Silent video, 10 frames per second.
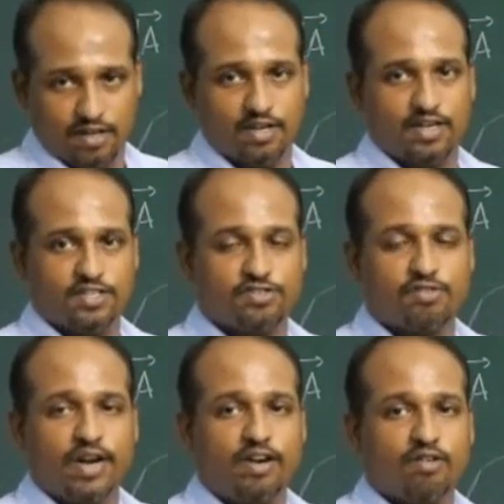a
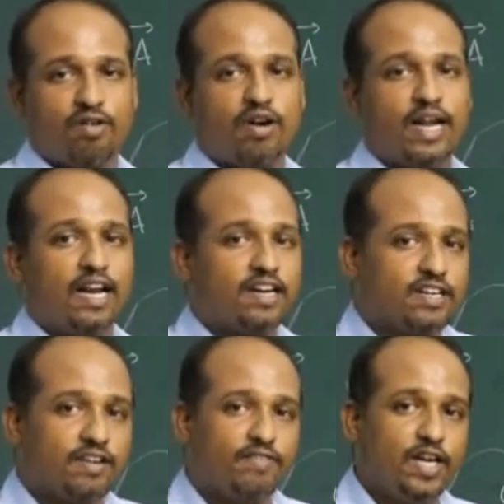straight rod,
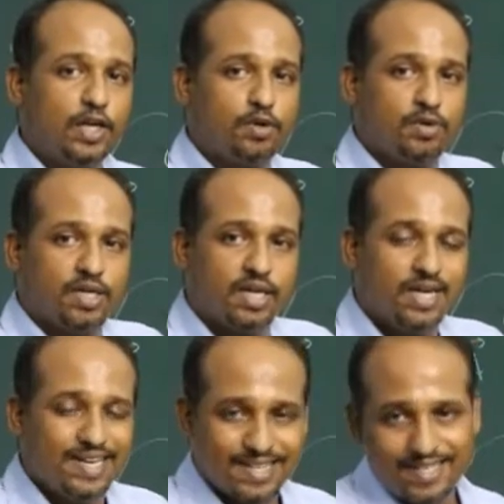electric field due to
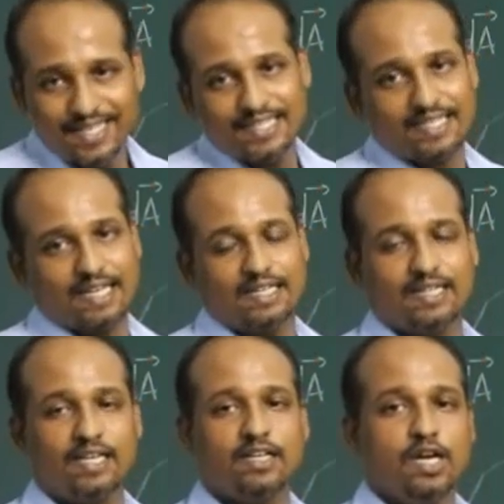a disc, and
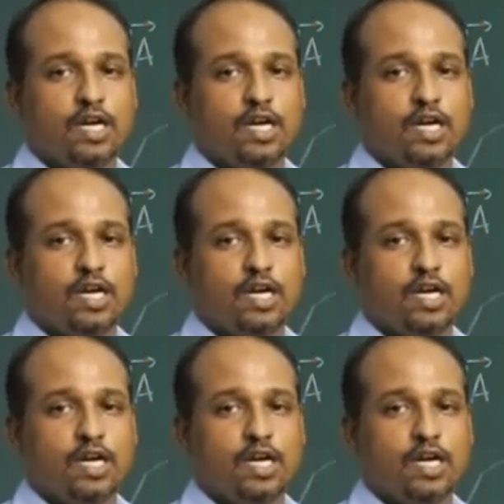then